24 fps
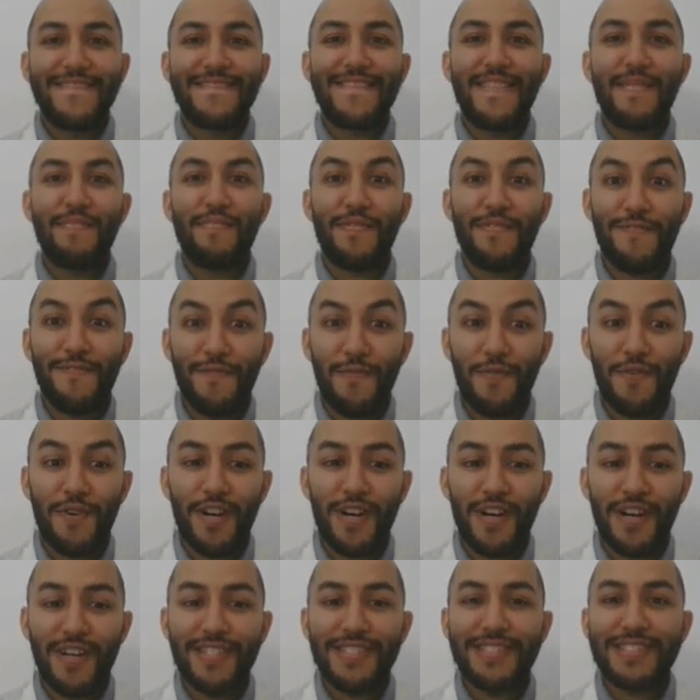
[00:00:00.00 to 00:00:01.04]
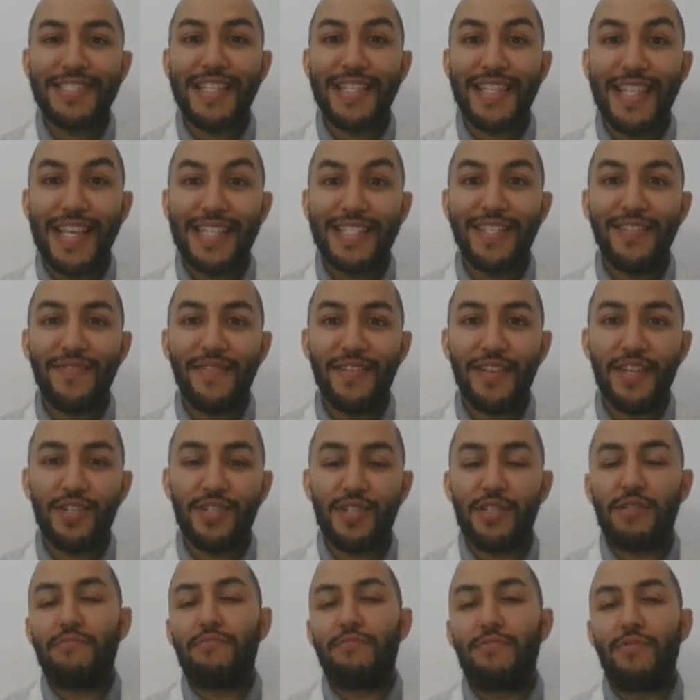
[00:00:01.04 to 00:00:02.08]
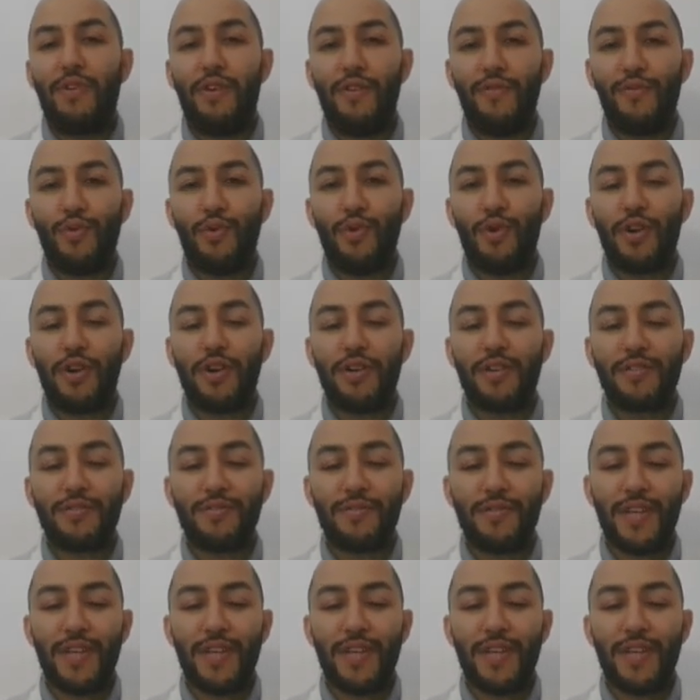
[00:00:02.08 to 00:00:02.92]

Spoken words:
Number 4, the last definition, of course.